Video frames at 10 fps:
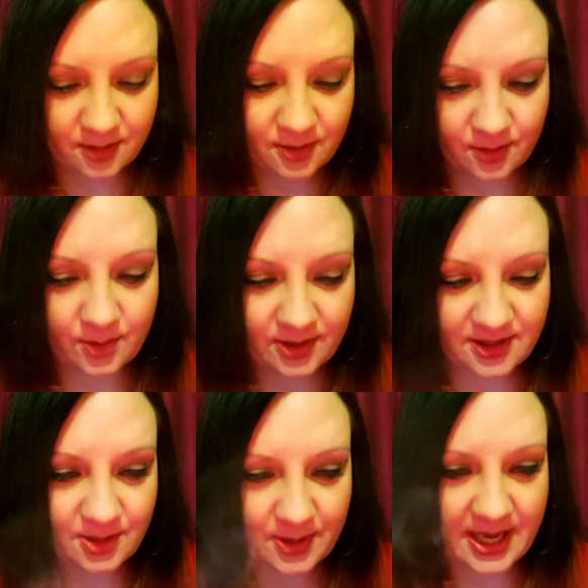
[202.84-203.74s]
What else
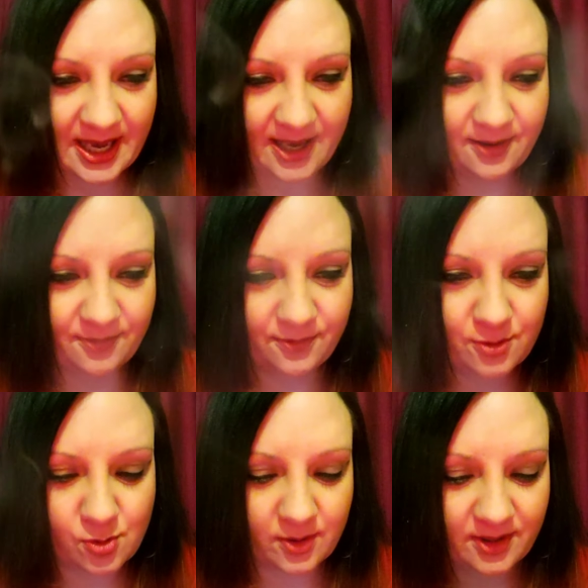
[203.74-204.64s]
do
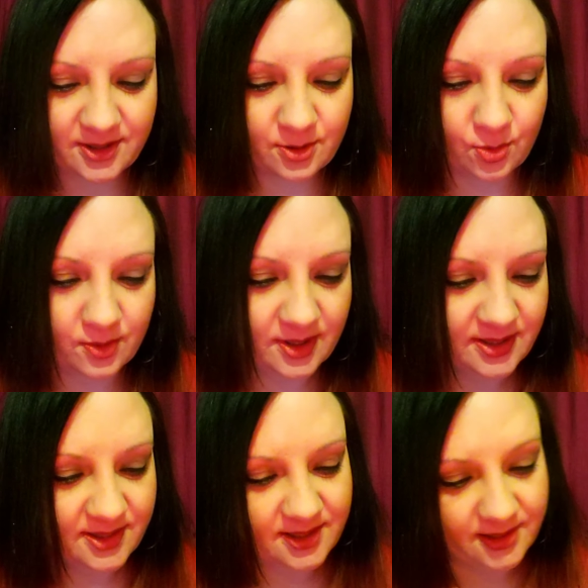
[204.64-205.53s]
we have for
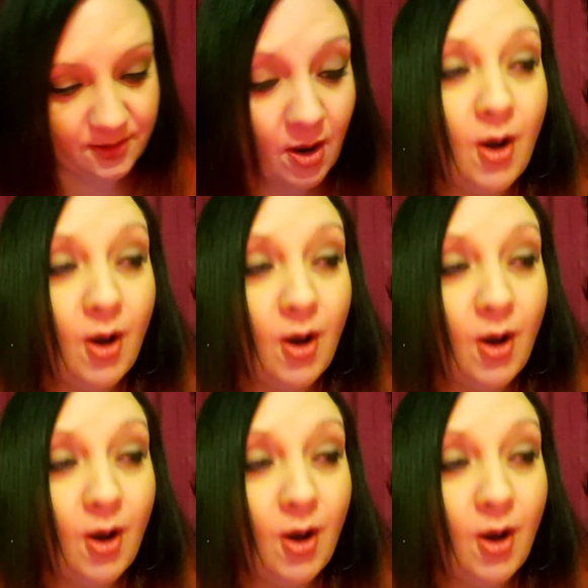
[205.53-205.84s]
Taurus?